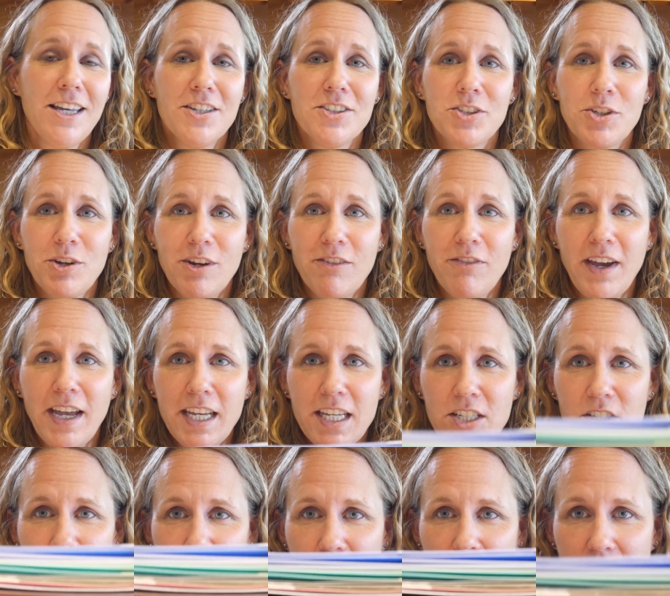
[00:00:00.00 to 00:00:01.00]
So if I
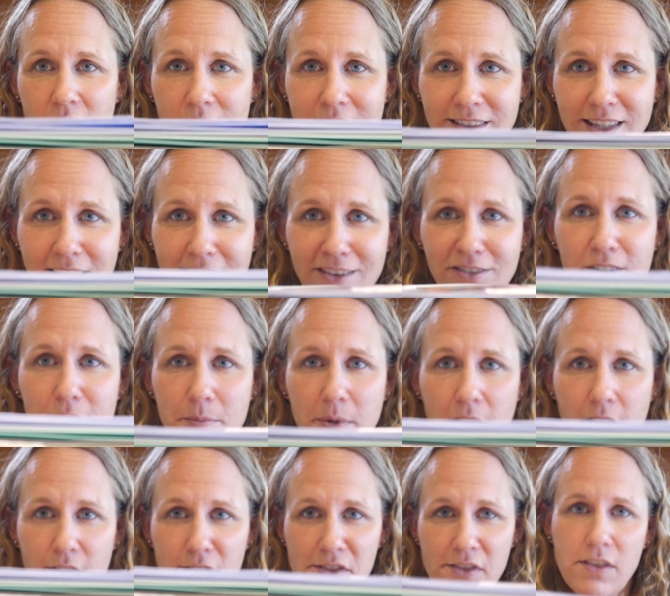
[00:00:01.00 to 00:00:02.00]
could do this every
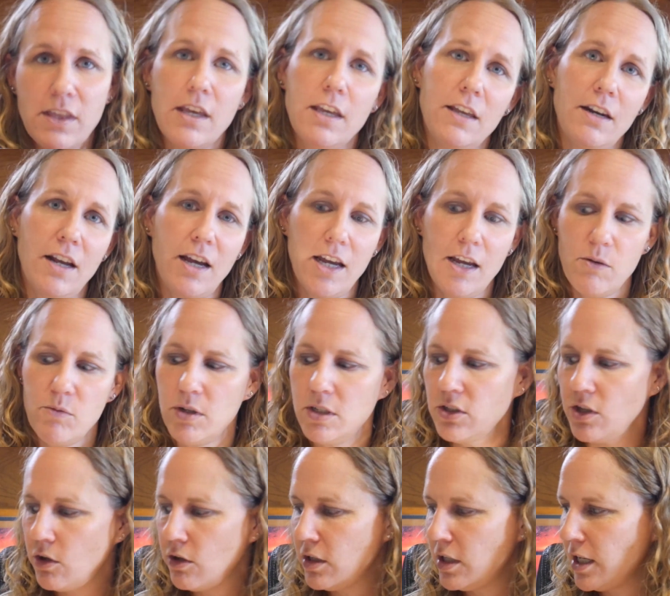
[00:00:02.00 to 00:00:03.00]
month, then I would
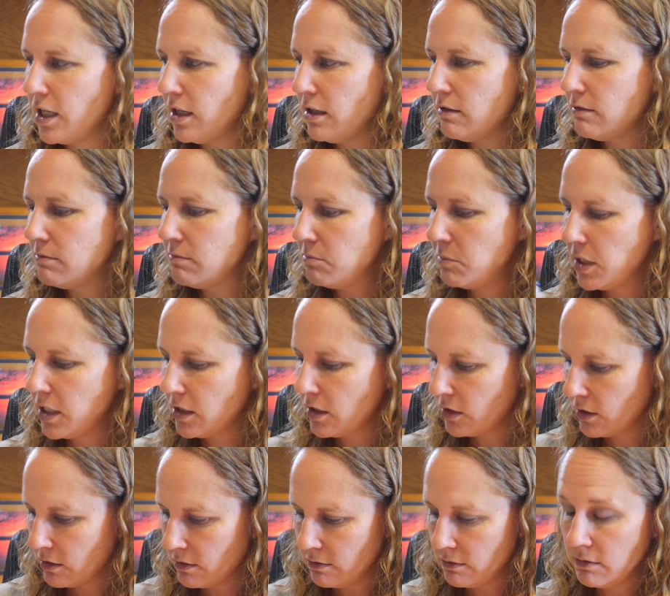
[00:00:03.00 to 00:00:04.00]
totally be
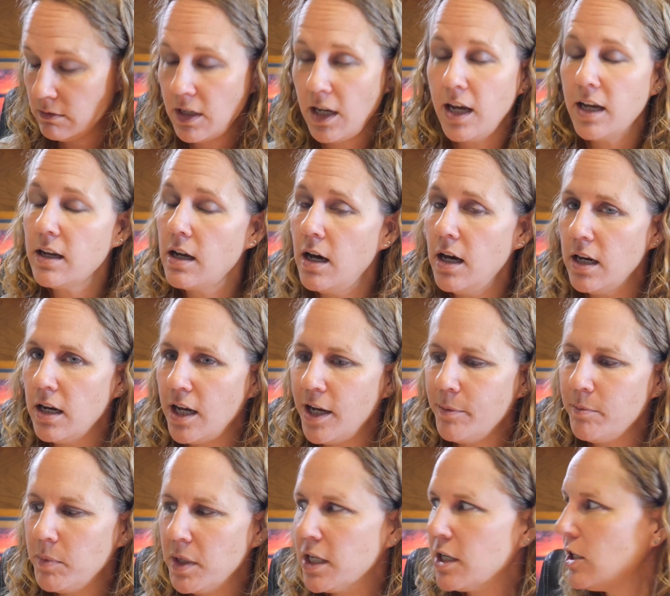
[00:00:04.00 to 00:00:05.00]
not caught
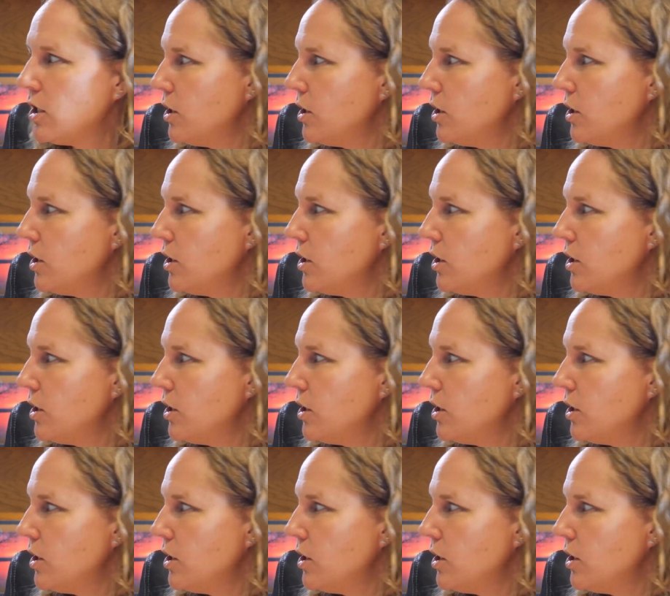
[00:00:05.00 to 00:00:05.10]
up, but